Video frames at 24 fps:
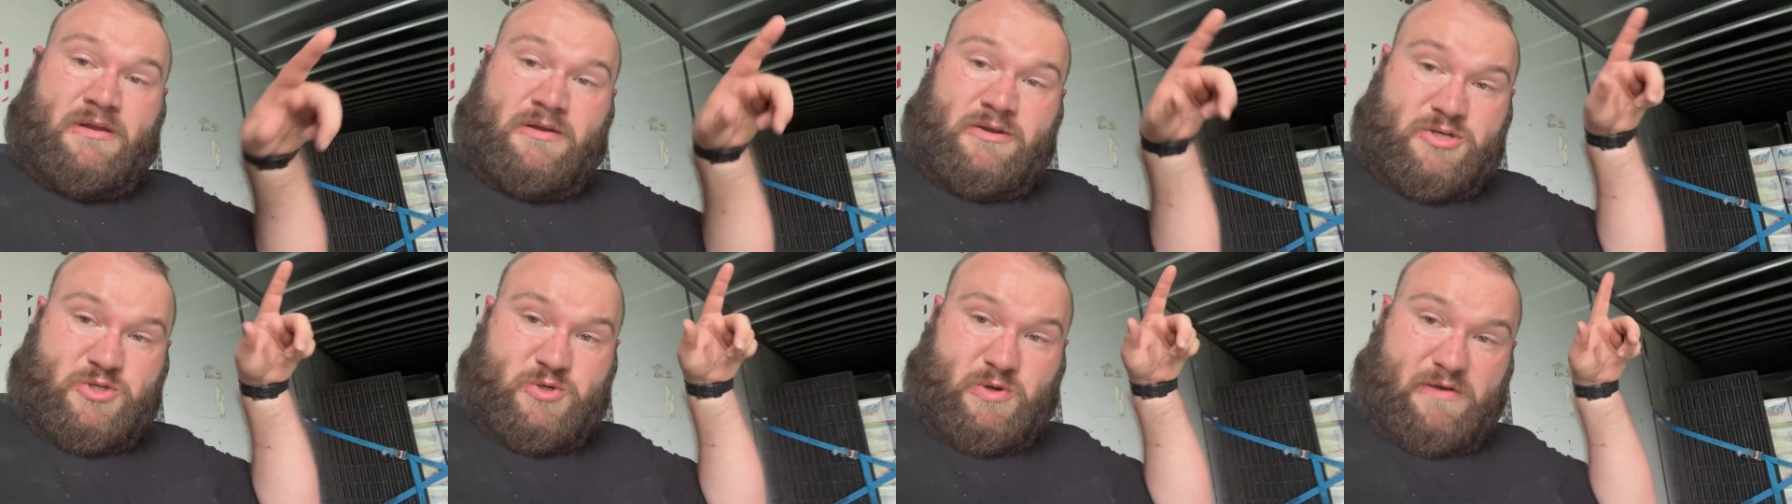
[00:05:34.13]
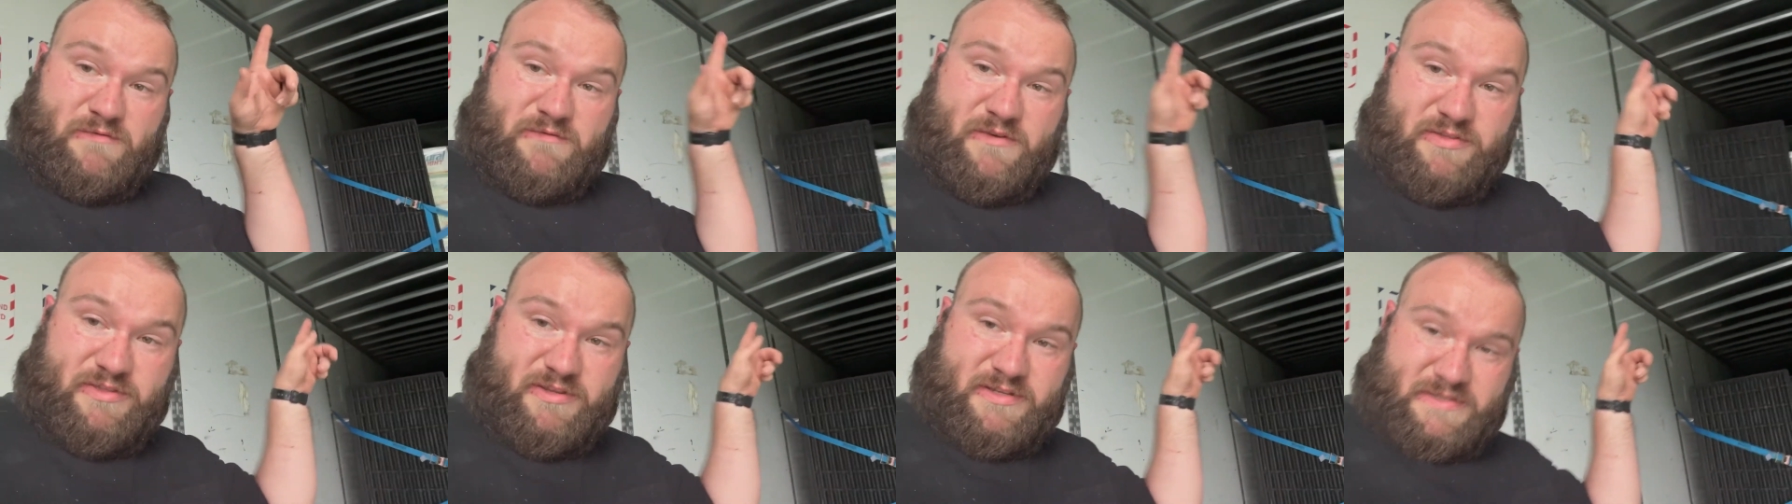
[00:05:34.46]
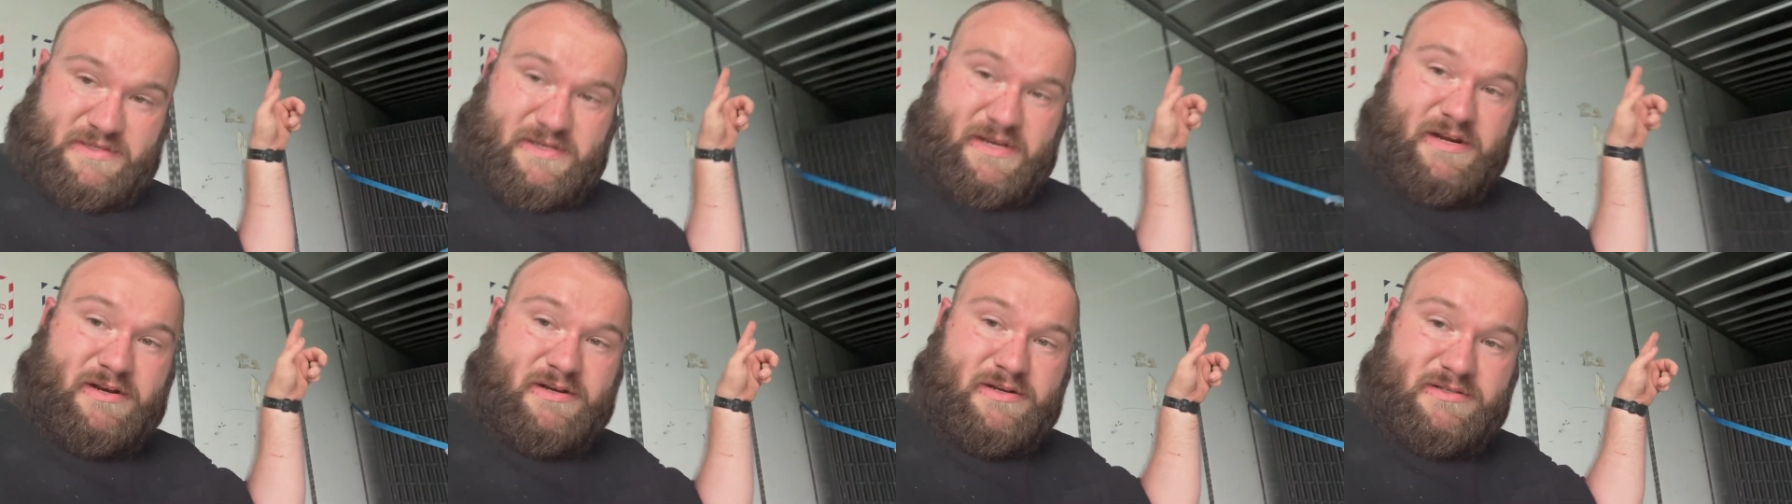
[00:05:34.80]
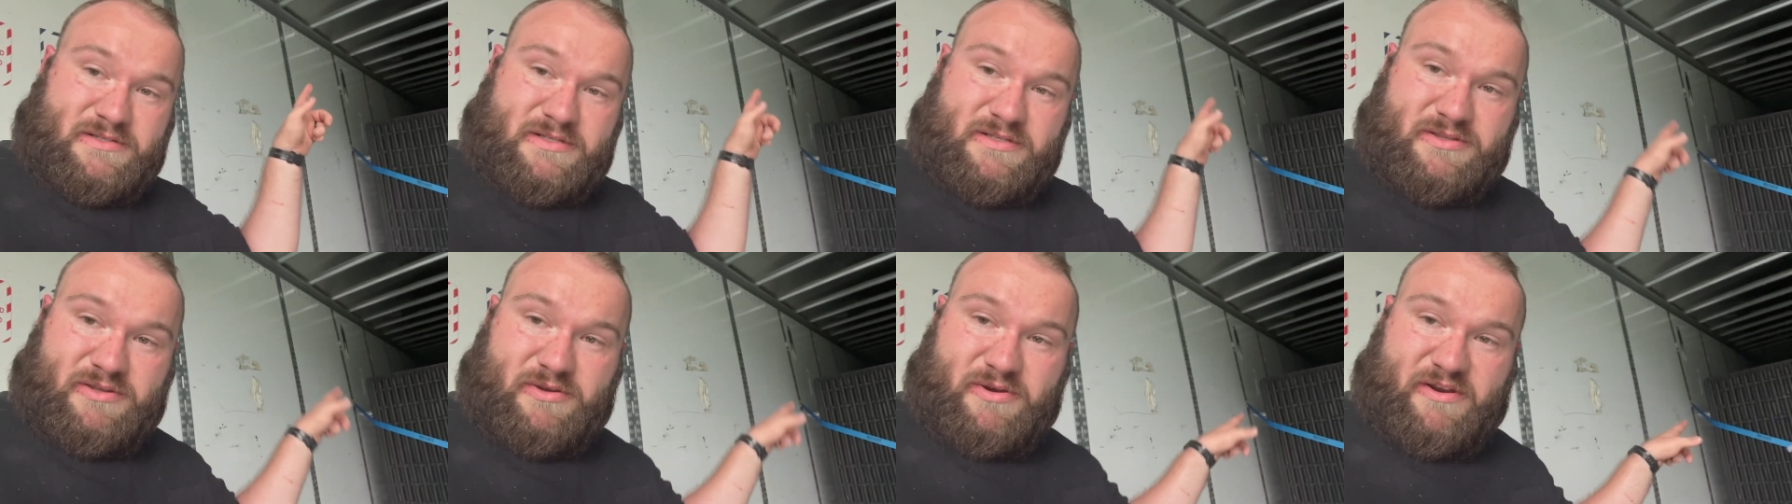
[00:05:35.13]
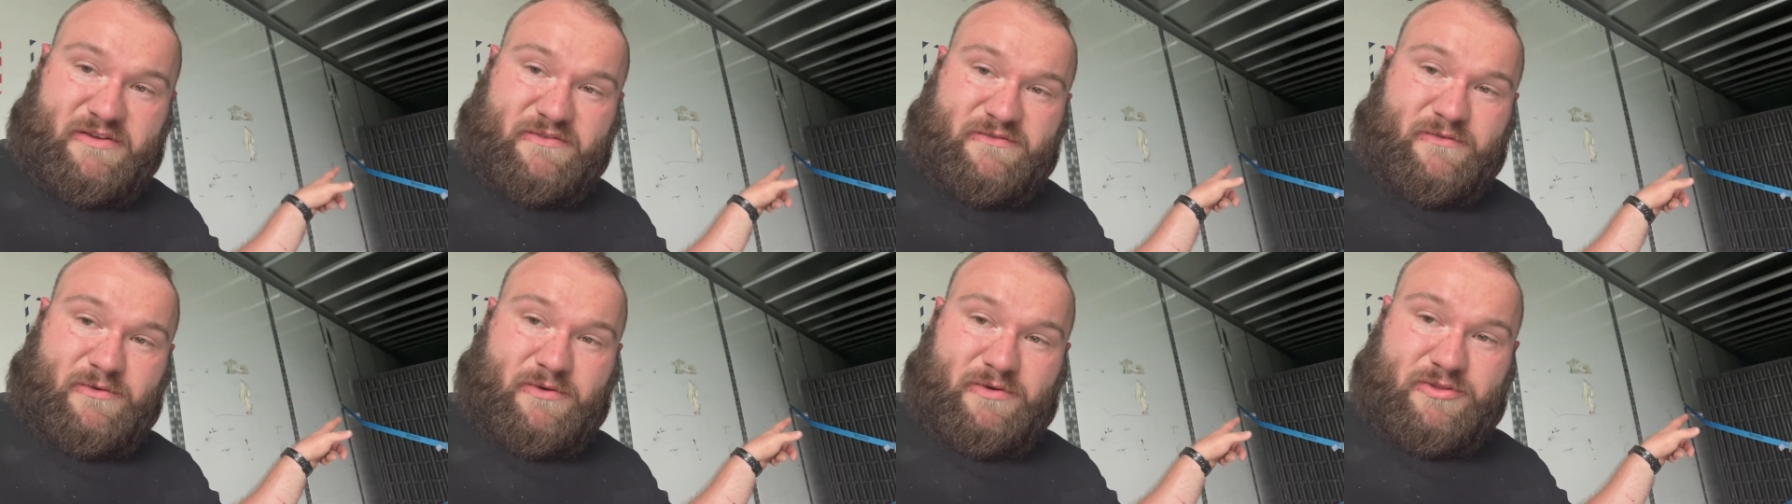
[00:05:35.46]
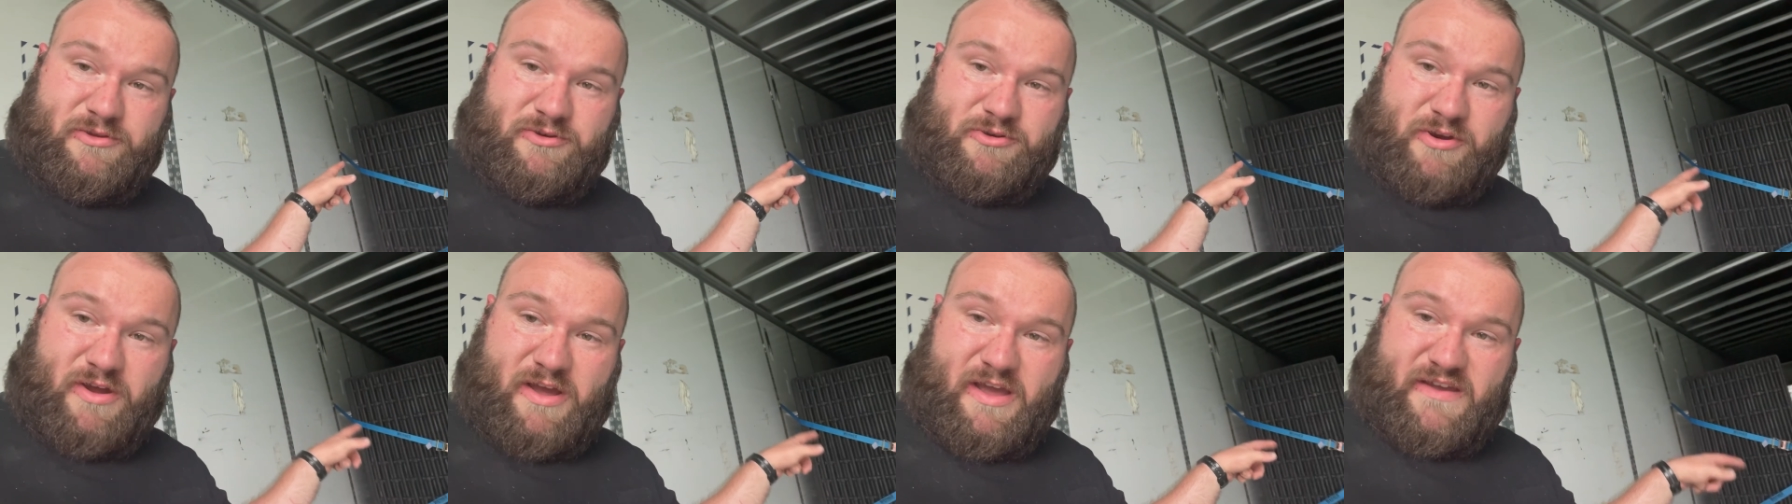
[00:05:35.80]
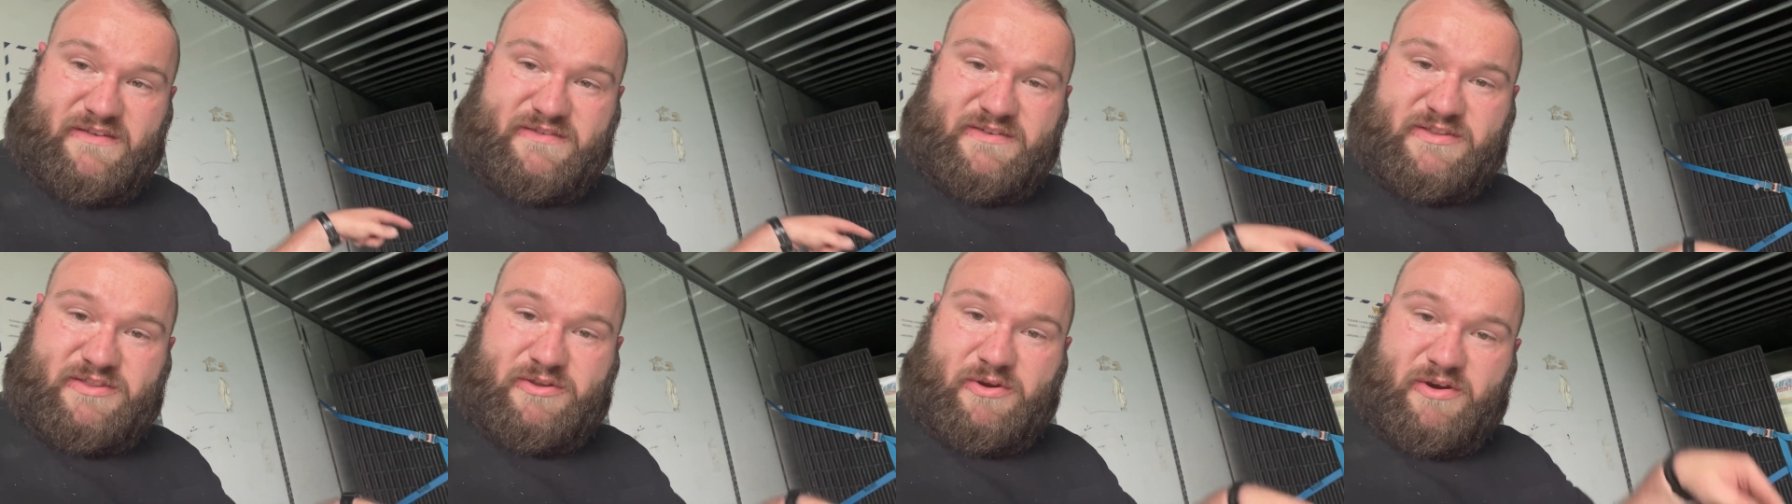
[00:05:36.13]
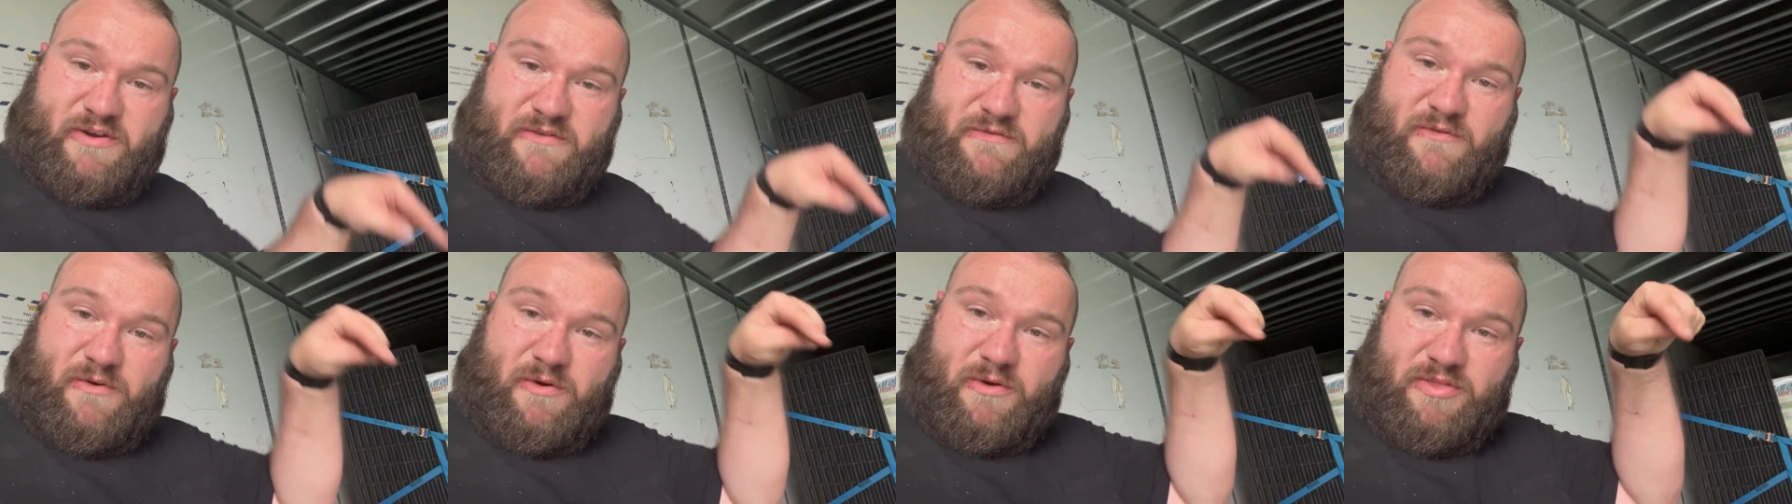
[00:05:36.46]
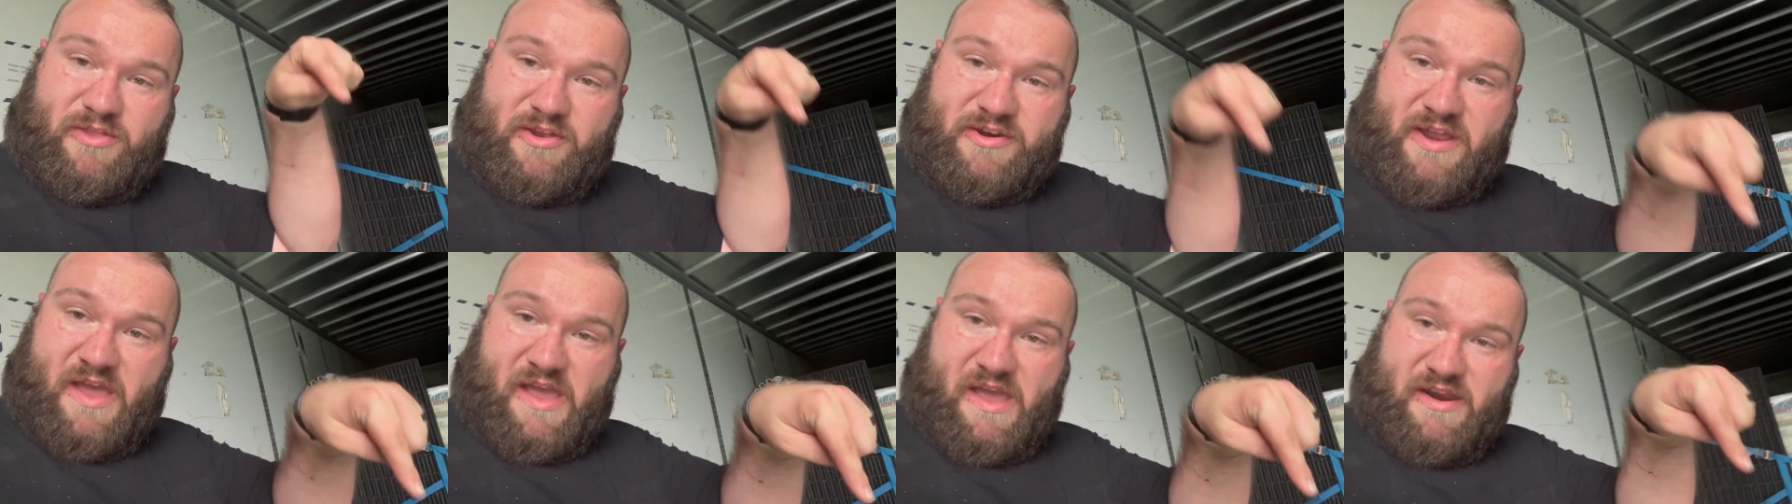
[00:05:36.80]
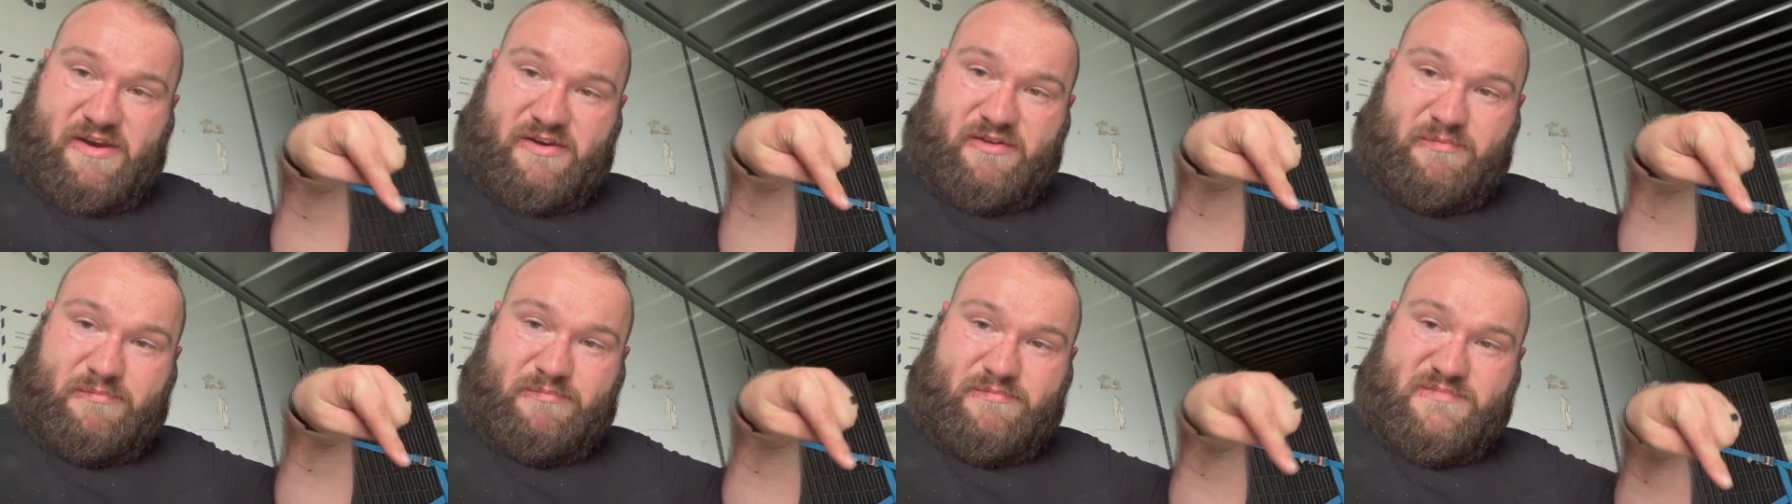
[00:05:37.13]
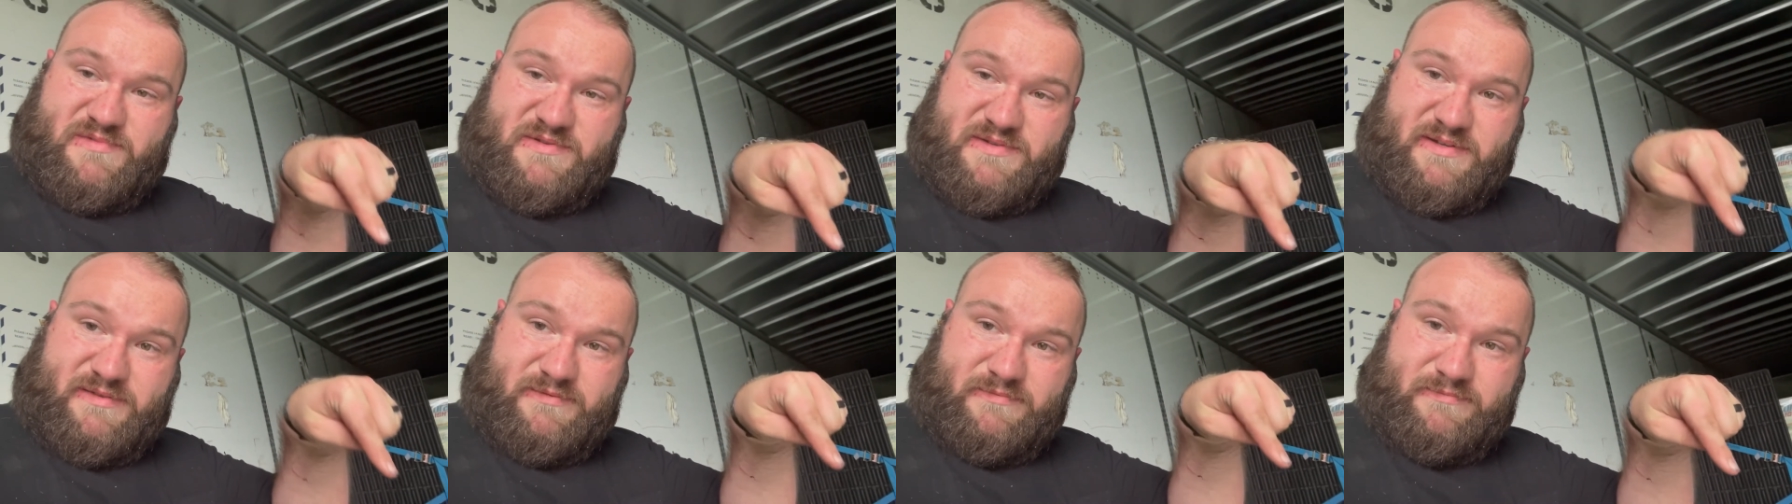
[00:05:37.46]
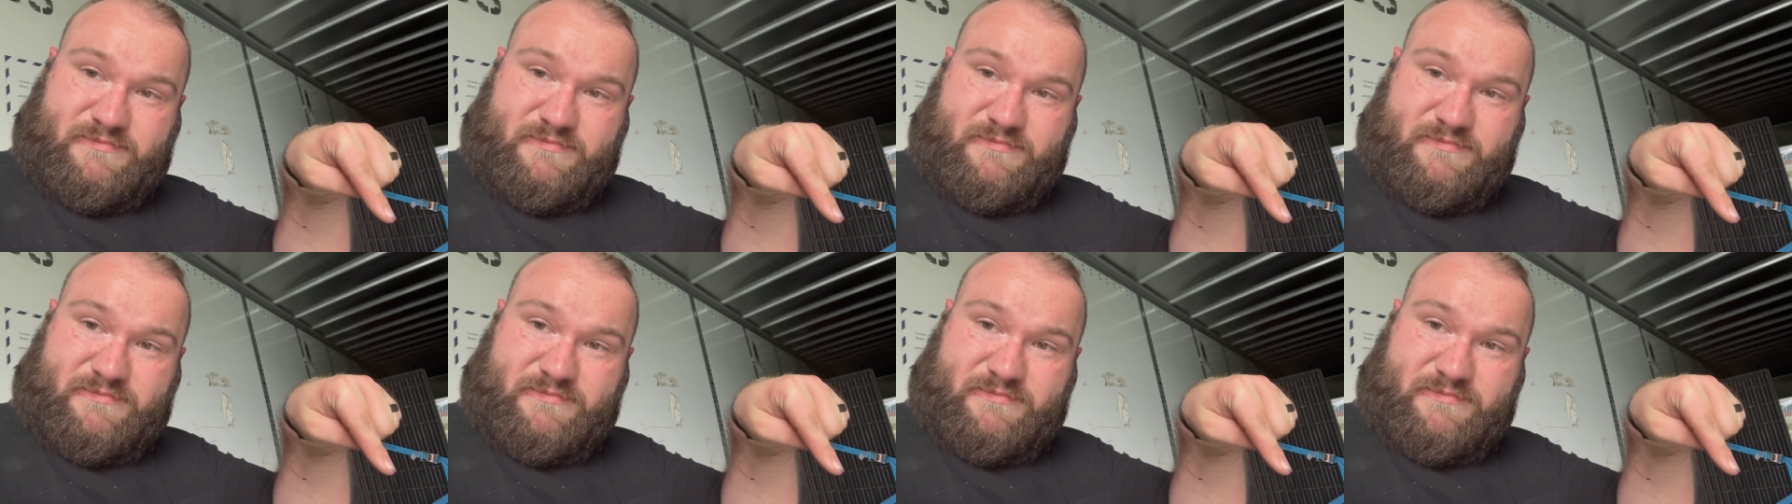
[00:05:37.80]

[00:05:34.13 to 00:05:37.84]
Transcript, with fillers: 12 on the steers, 34 on the drives, 34 on the tandems.